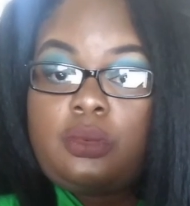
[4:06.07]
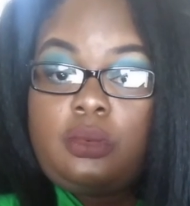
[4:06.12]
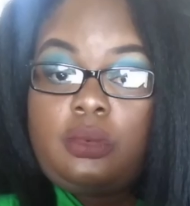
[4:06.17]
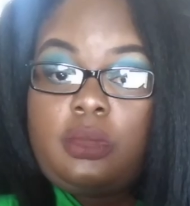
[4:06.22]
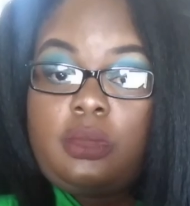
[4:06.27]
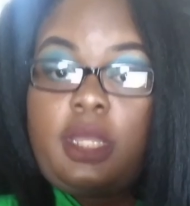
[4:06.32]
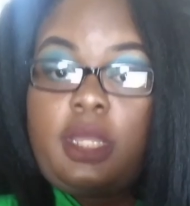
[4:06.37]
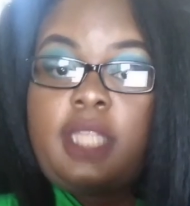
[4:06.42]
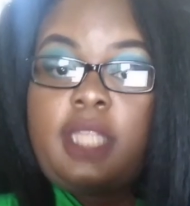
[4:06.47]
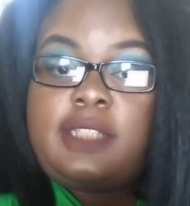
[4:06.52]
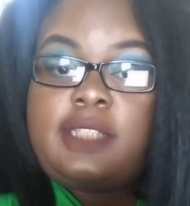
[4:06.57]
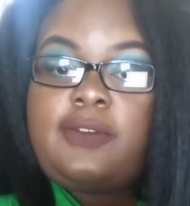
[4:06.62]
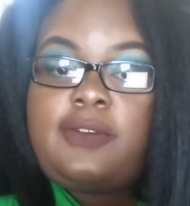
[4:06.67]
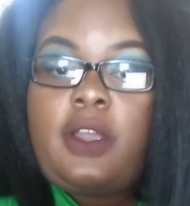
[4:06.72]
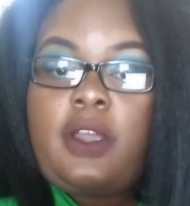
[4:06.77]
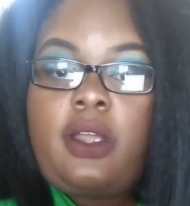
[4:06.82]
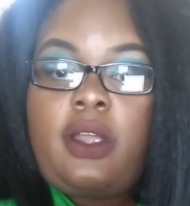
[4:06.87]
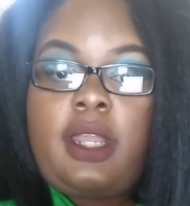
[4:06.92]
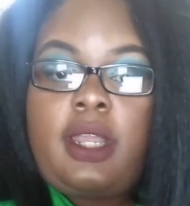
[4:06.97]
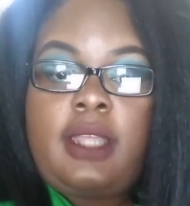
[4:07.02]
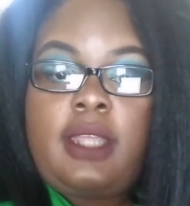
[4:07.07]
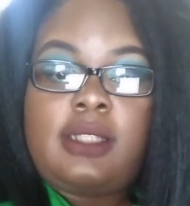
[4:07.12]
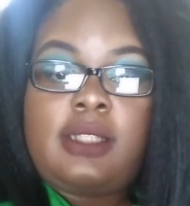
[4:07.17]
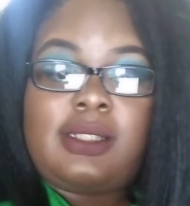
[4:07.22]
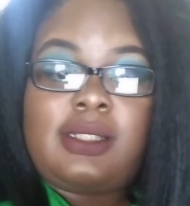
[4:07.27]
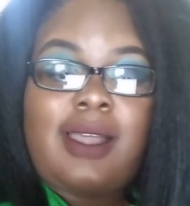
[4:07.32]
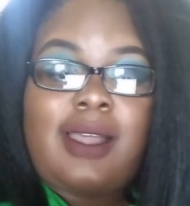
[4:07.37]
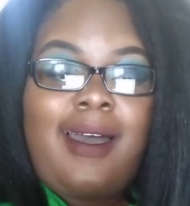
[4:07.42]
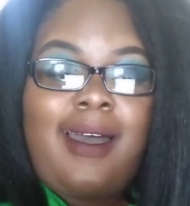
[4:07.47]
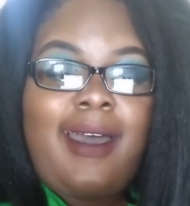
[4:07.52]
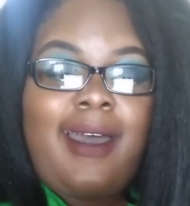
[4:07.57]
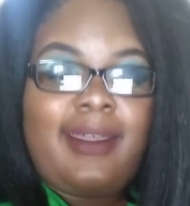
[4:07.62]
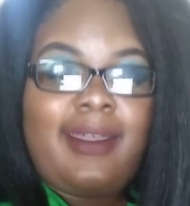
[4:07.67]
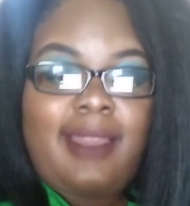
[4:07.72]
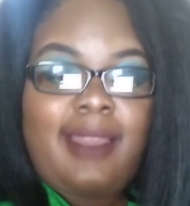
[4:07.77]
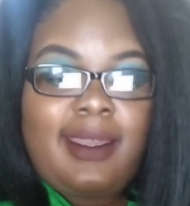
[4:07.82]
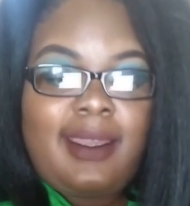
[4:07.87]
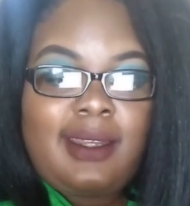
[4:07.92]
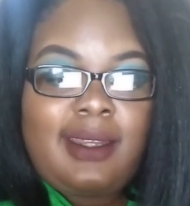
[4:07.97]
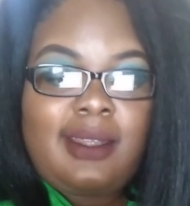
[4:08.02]
as far as
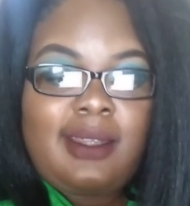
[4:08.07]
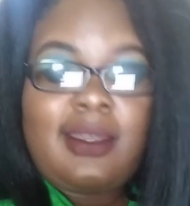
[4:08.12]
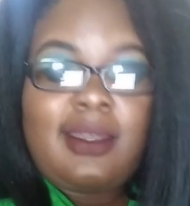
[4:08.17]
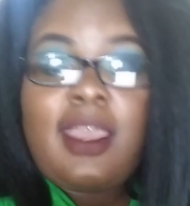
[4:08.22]
highlighting,